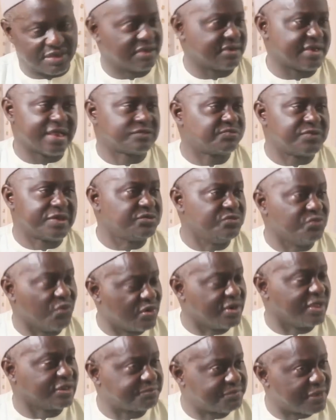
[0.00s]
that's what we
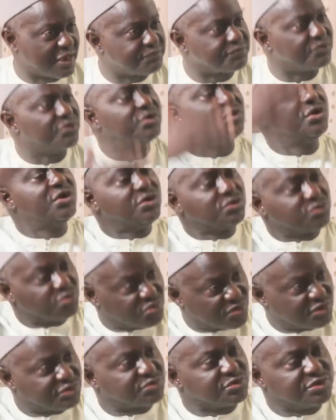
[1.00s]
all aspire for,
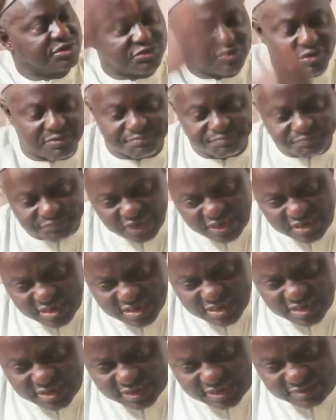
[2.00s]
to reach to the top.
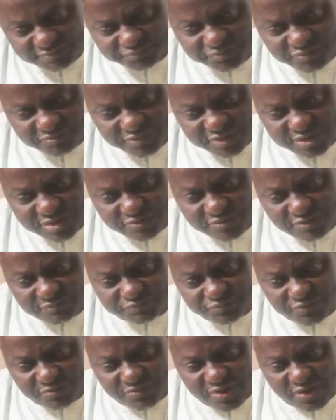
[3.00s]
If somebody
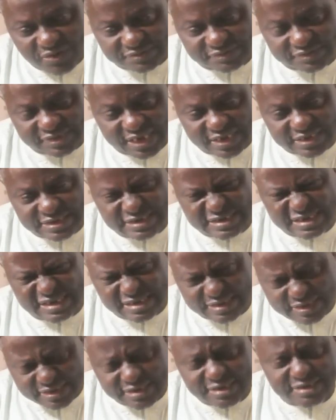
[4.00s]
comes from outside,
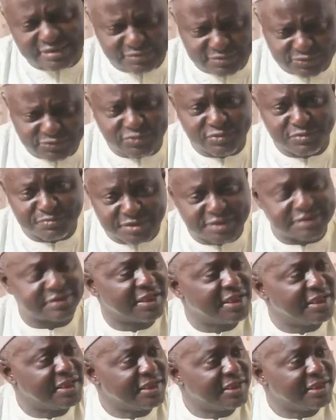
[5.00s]
it's a little bit,